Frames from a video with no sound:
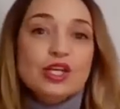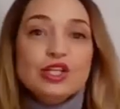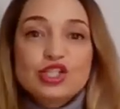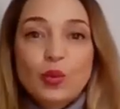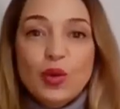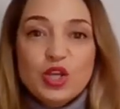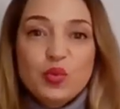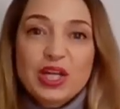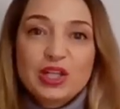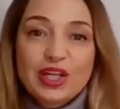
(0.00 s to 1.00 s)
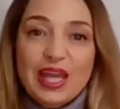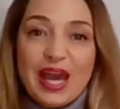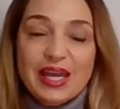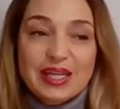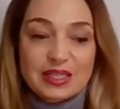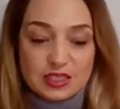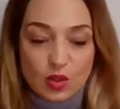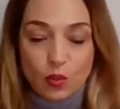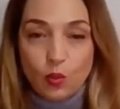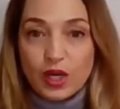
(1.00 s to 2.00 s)
So what you want to look at is
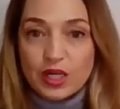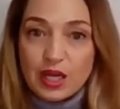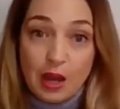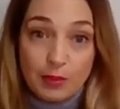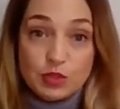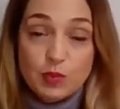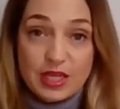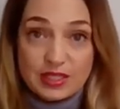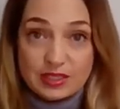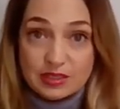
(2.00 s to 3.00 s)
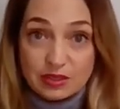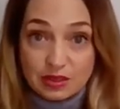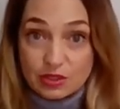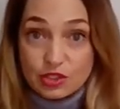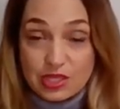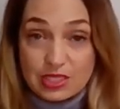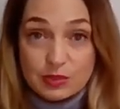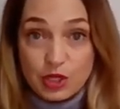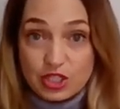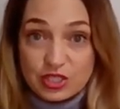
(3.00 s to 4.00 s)
how much money do these
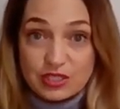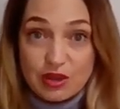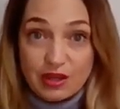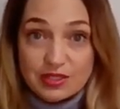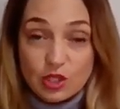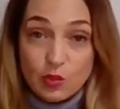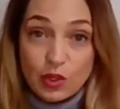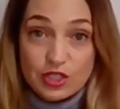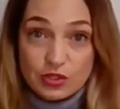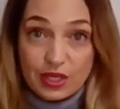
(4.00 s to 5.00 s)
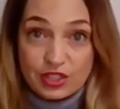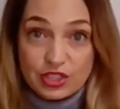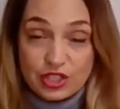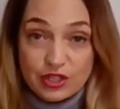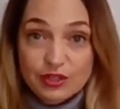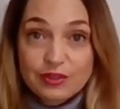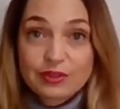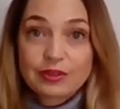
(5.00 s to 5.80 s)
projects cost that you want to do next year?